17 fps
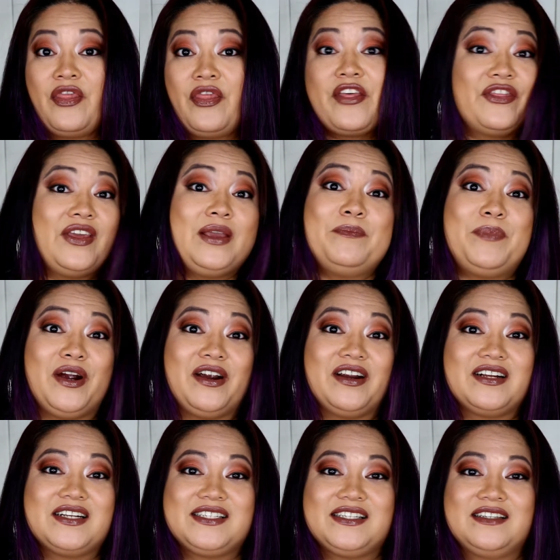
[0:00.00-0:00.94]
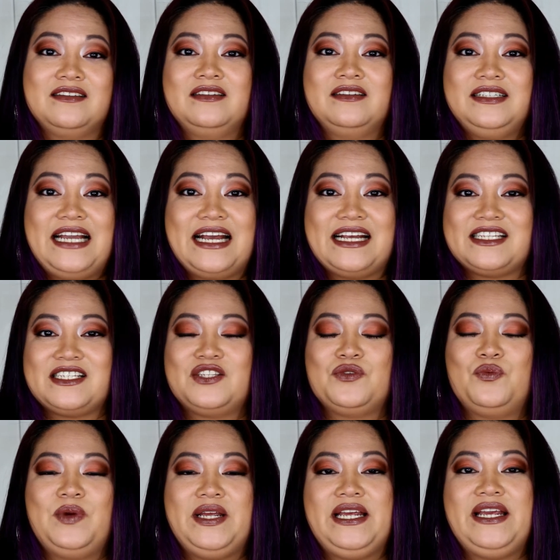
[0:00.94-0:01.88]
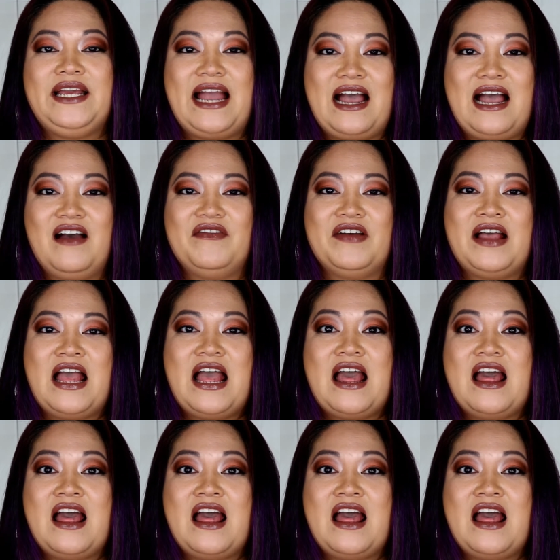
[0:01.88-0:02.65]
The theme parks. Yes, we have